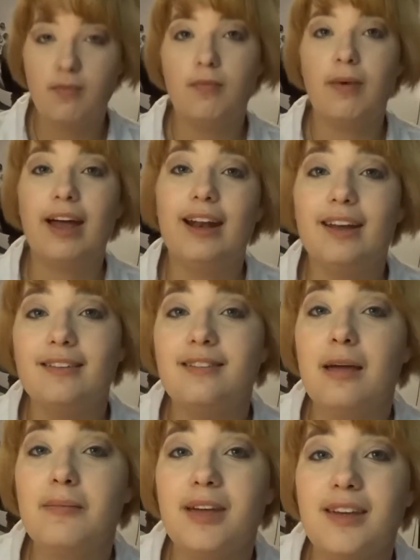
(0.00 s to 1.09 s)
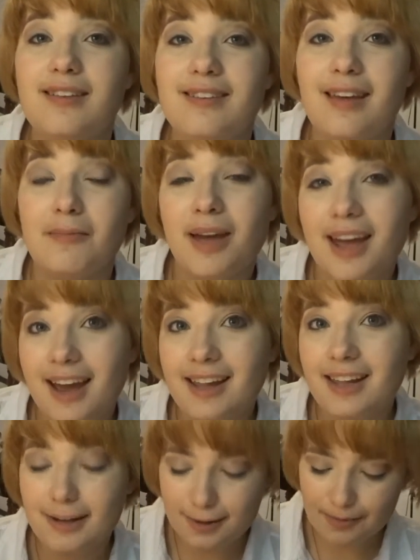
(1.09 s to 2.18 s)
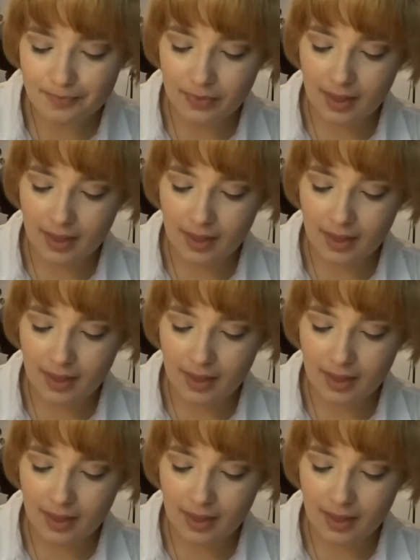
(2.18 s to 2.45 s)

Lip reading: My next step is my eyeliner.